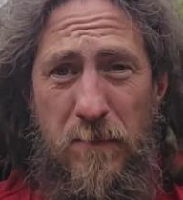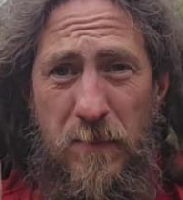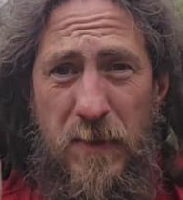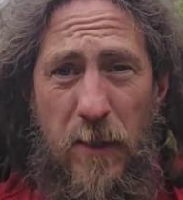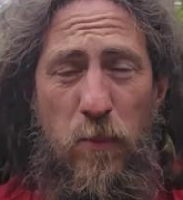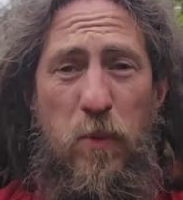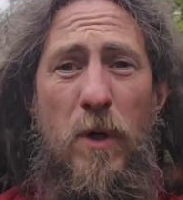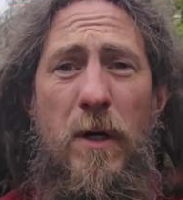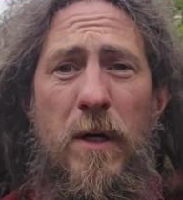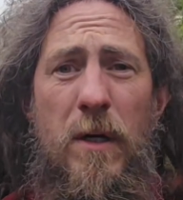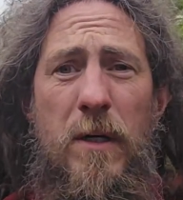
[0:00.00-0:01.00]
There
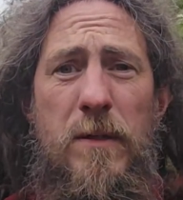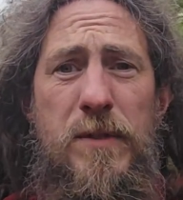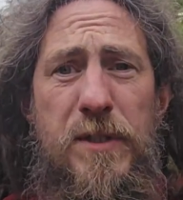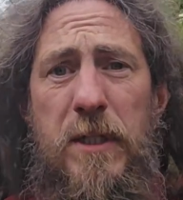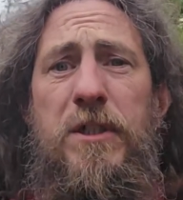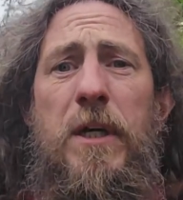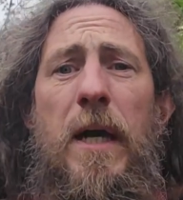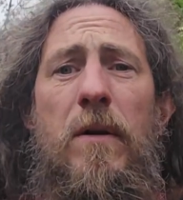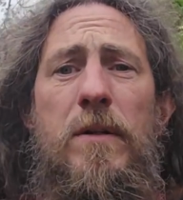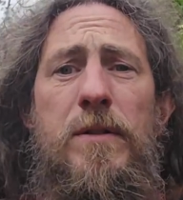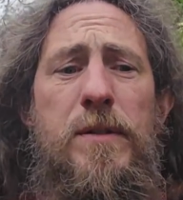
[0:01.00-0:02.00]
were stitching
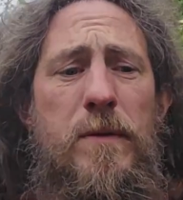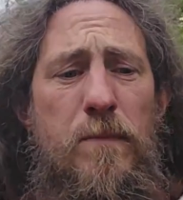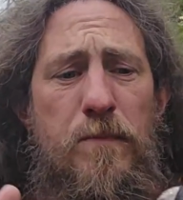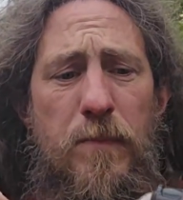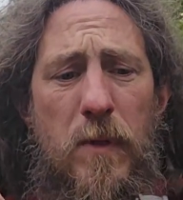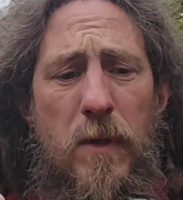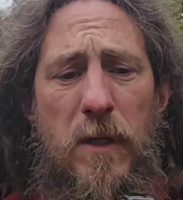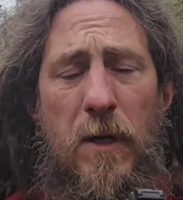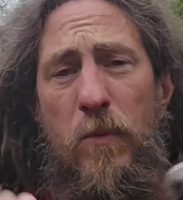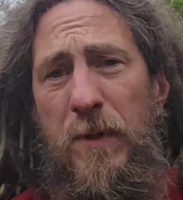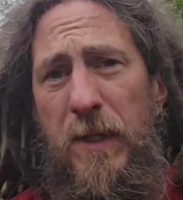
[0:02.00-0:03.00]
errors, you
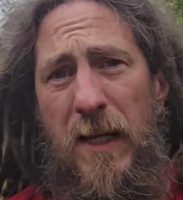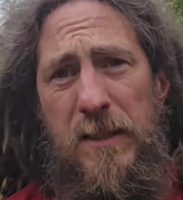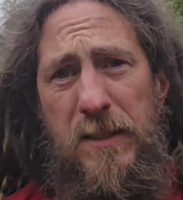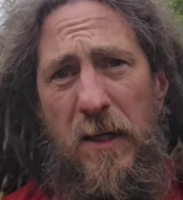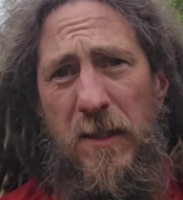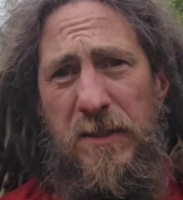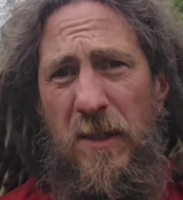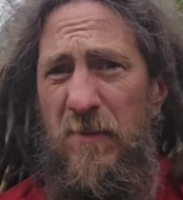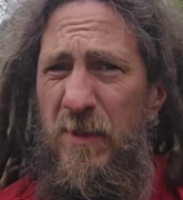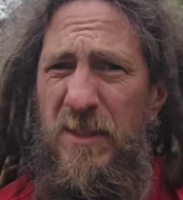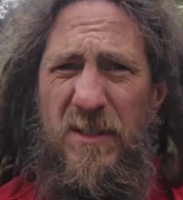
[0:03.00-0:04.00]
know, with the lens guards
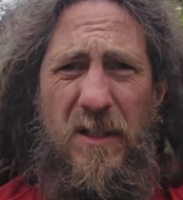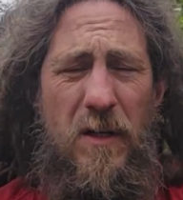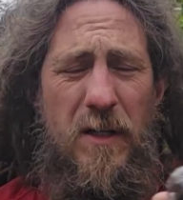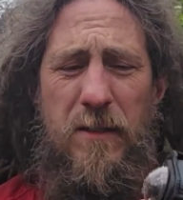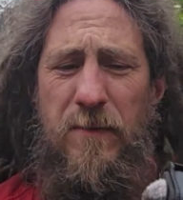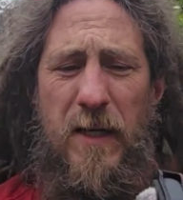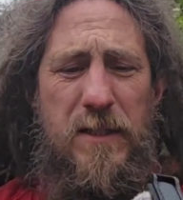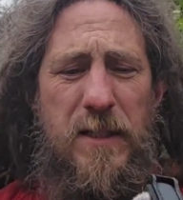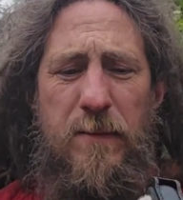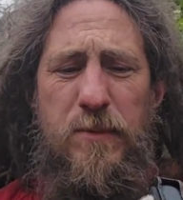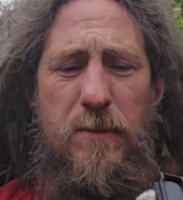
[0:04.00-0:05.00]
on, which is kind of
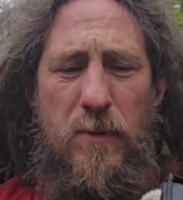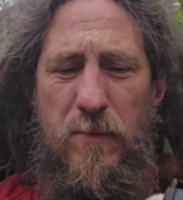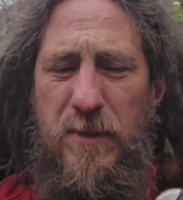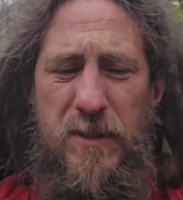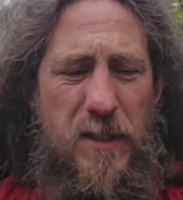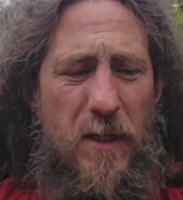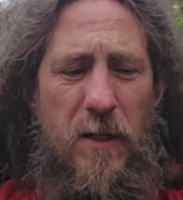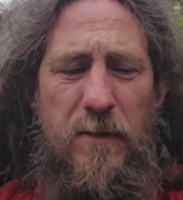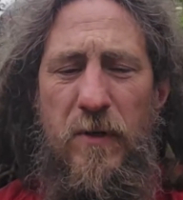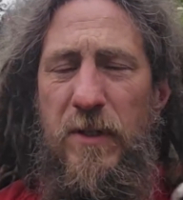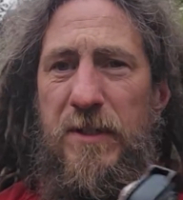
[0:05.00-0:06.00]
acceptable, which is kind
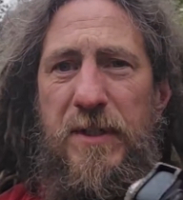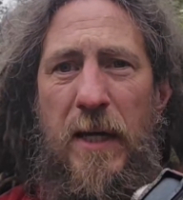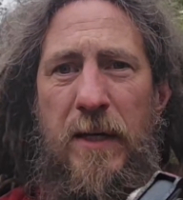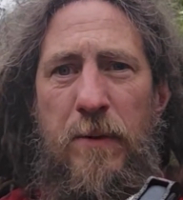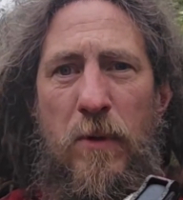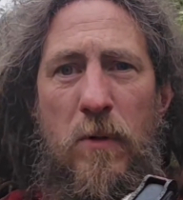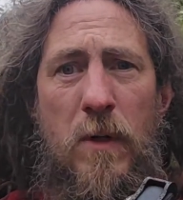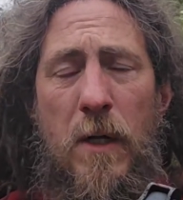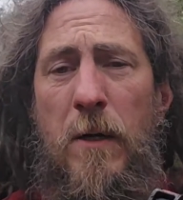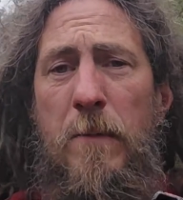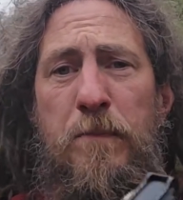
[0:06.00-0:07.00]
of understandable.
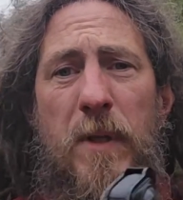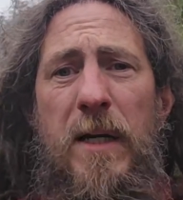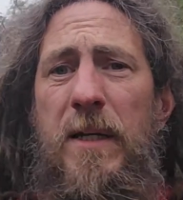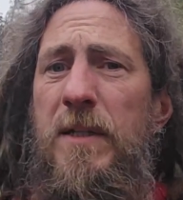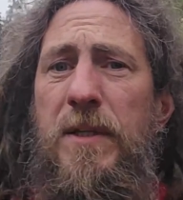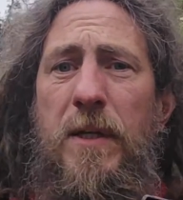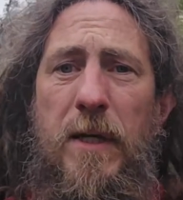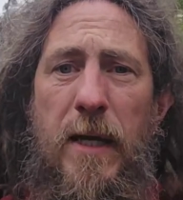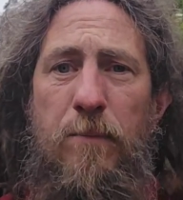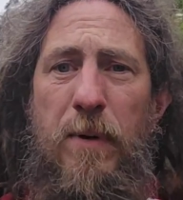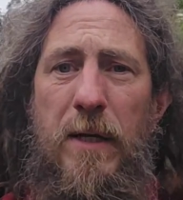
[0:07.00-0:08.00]
It is going to
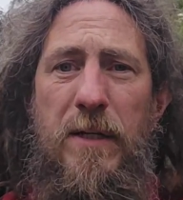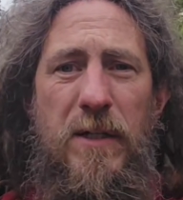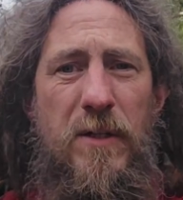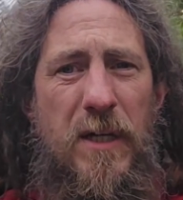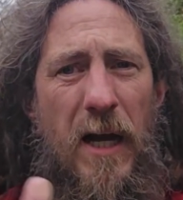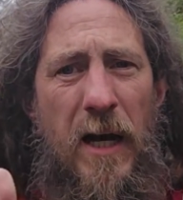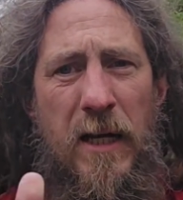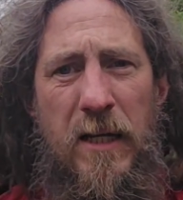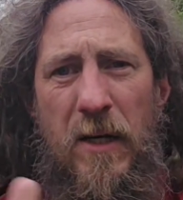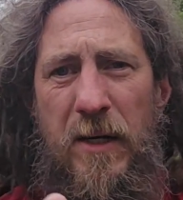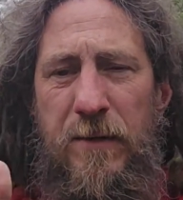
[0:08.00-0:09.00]
get better. You can
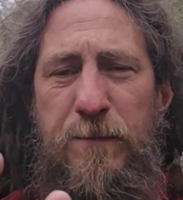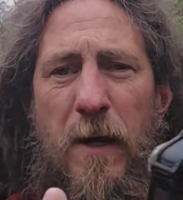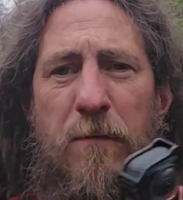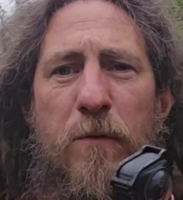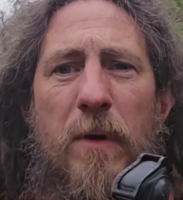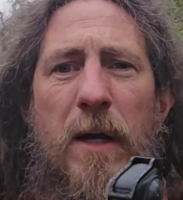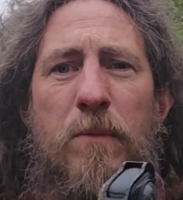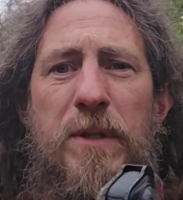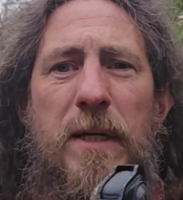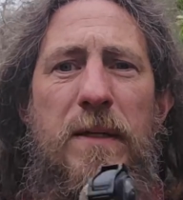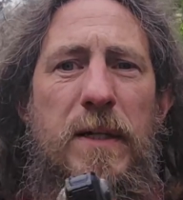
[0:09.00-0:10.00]
kind of faff around with
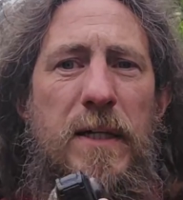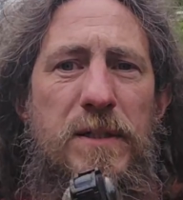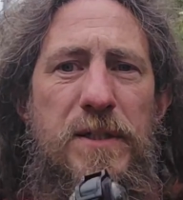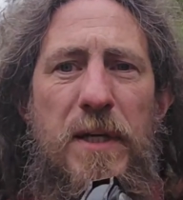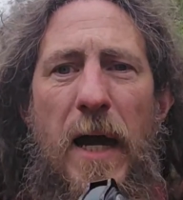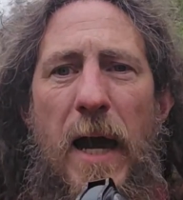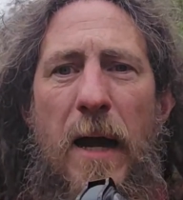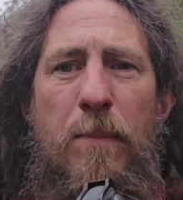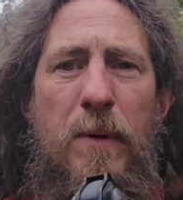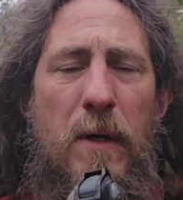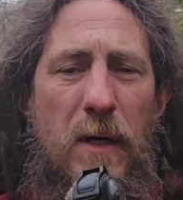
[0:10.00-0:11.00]
it in the Insta app
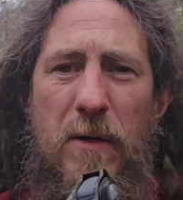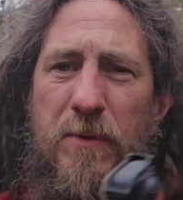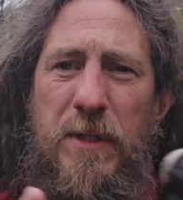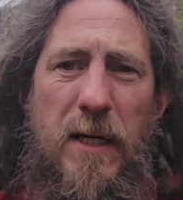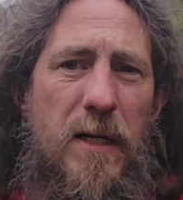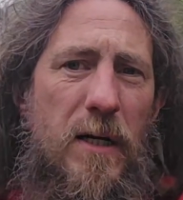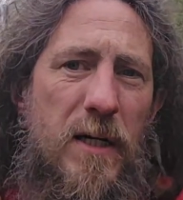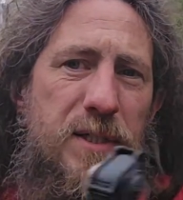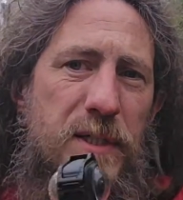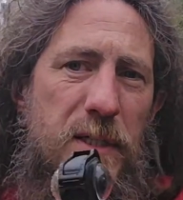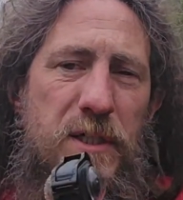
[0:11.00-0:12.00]
with the AI
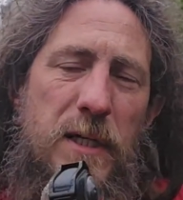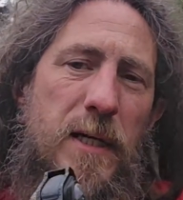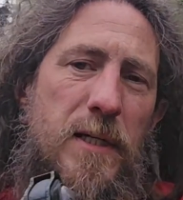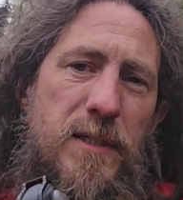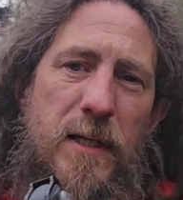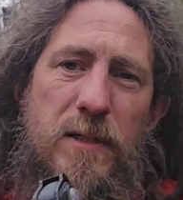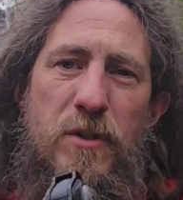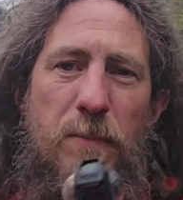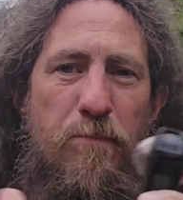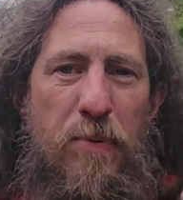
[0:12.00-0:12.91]
stitching, etc.